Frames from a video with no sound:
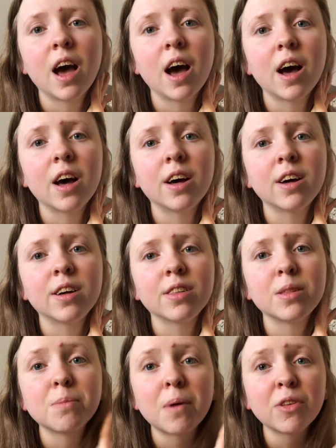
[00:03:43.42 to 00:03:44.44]
Uh,
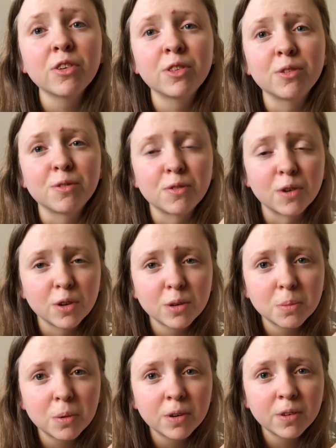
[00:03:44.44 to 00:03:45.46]
the mother in the
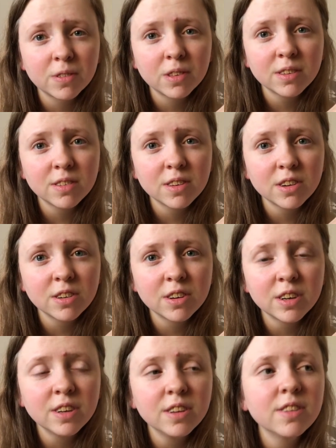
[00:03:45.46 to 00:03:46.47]
first book of this
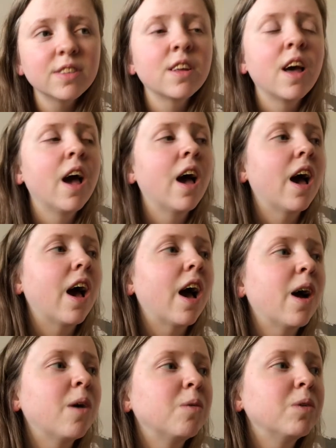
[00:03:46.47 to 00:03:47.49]
series
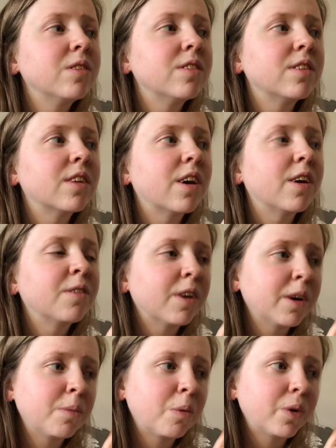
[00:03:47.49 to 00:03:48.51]
uh, was a
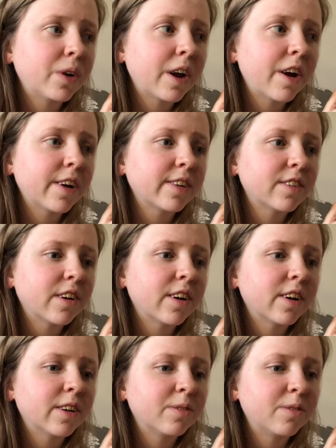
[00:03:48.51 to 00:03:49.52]
very important character
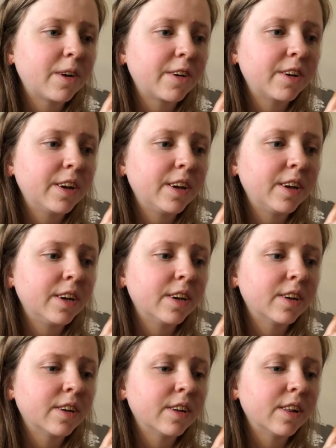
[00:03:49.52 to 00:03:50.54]
and
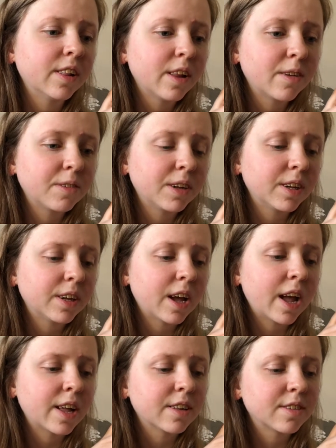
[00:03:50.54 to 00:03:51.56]
very loving
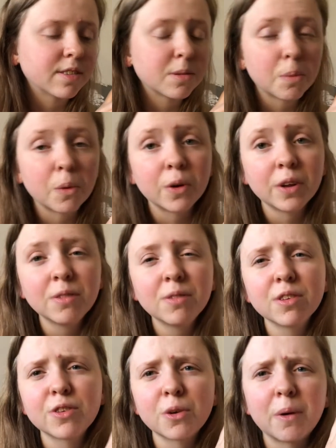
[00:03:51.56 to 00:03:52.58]
and supportive
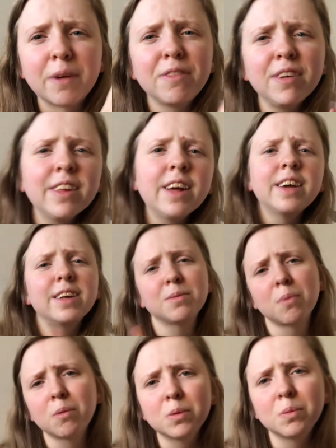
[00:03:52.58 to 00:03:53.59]
so I feel like it's
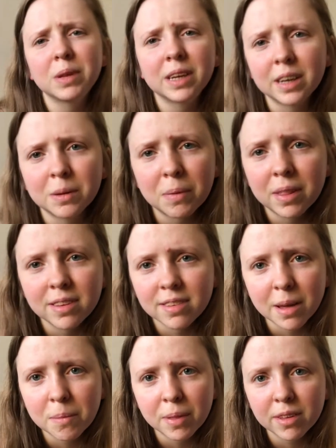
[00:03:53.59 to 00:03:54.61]
probably going to be the
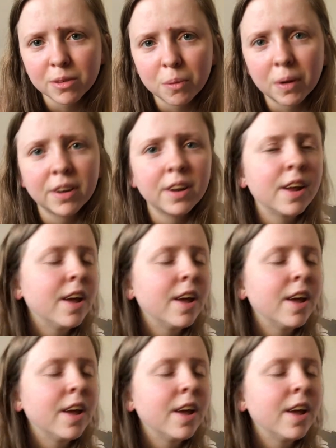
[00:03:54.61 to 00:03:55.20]
same in this one